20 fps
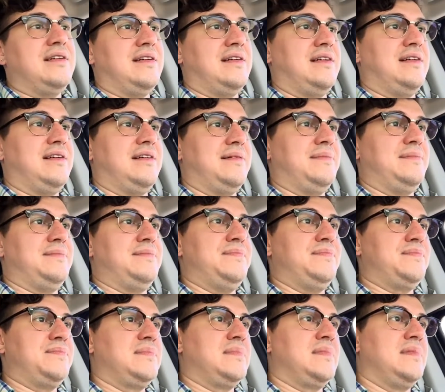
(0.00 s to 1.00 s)

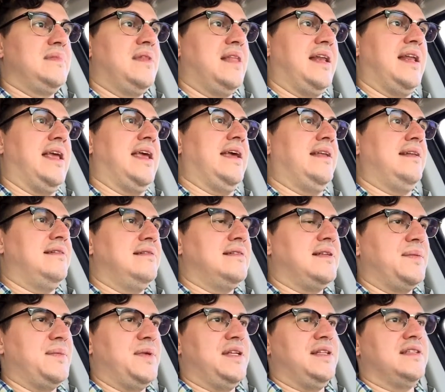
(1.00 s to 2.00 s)
Um, then
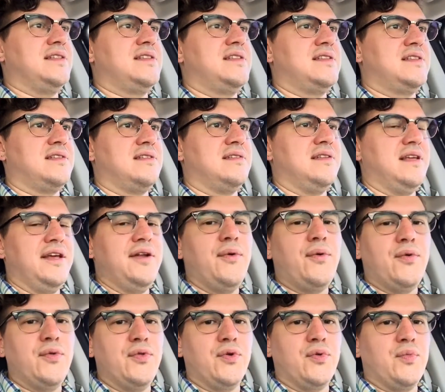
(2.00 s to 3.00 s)
again, I mean it's an
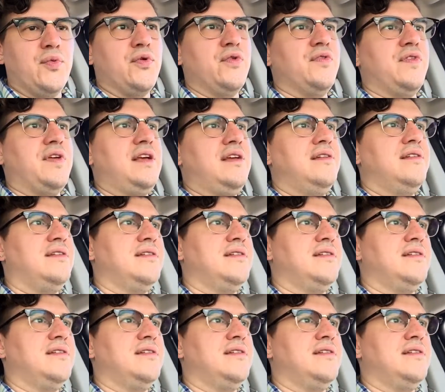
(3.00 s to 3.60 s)
older movie.